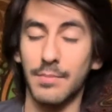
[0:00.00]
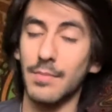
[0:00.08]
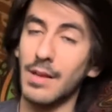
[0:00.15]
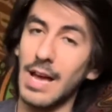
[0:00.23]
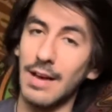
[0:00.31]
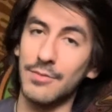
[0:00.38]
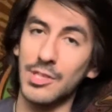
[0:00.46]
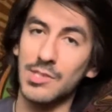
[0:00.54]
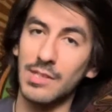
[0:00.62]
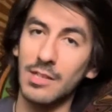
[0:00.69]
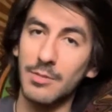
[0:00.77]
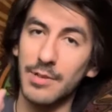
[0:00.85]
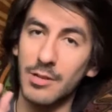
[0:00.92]
have just a
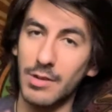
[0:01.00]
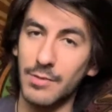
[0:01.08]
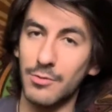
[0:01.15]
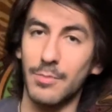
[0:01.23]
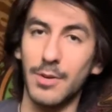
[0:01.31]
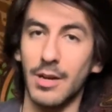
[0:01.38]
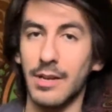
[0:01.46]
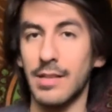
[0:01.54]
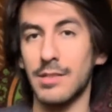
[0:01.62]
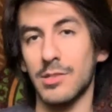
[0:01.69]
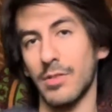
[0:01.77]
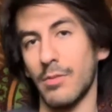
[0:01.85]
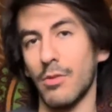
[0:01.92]
little bit of reverb on it
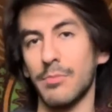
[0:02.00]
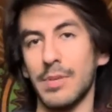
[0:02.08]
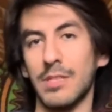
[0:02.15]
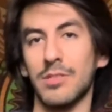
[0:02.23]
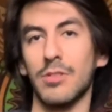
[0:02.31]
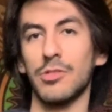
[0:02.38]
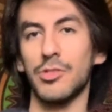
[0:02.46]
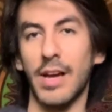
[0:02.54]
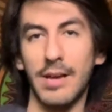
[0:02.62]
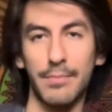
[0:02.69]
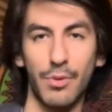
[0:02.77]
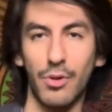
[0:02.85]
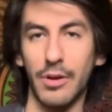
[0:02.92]
so it won't be so dry and
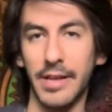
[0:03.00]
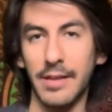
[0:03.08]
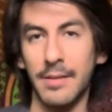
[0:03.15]
boring.